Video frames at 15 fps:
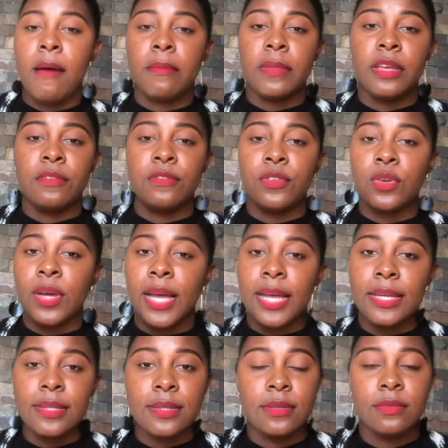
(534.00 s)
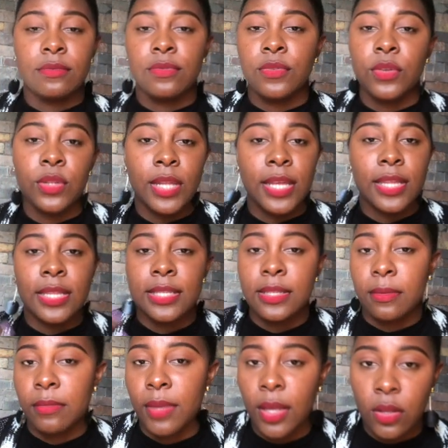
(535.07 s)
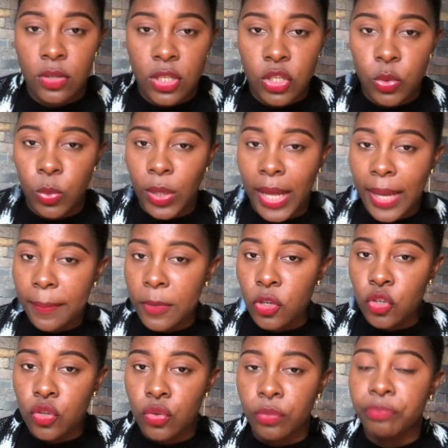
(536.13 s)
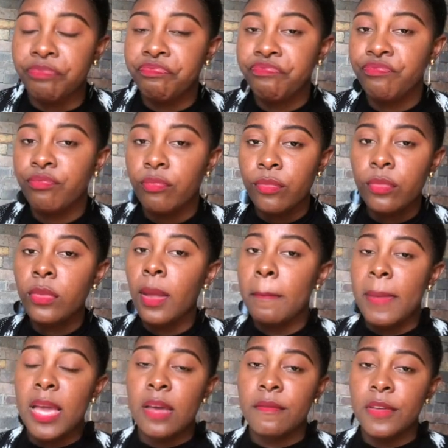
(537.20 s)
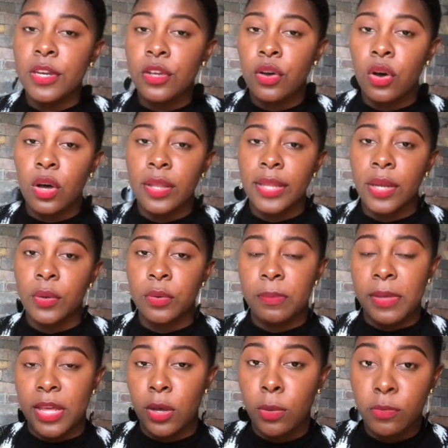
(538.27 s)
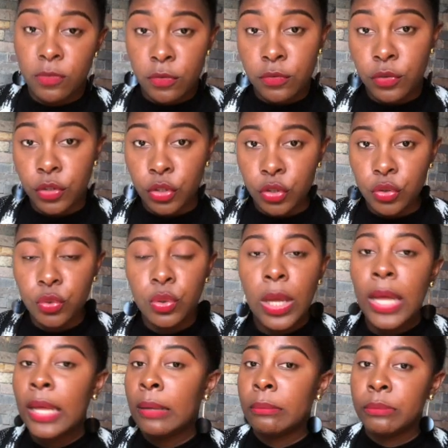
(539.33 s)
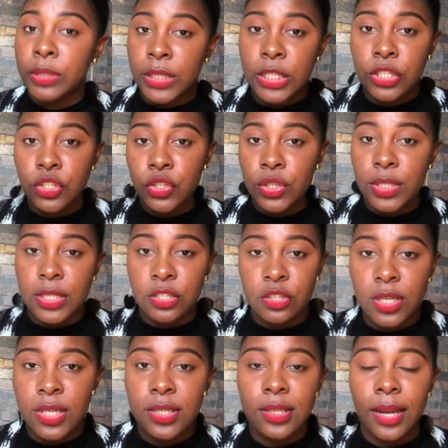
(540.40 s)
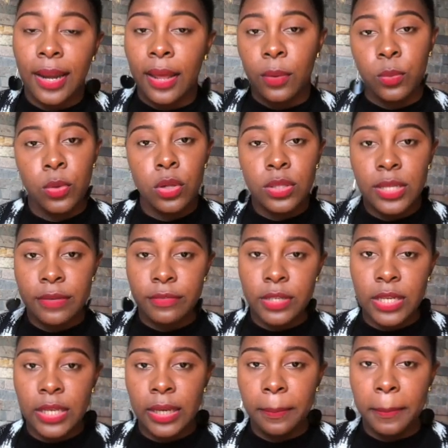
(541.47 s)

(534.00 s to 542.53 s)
If you guys feel like there's something else that you would like me to make a video on that would be helpful for you, please do suggest, and I will definitely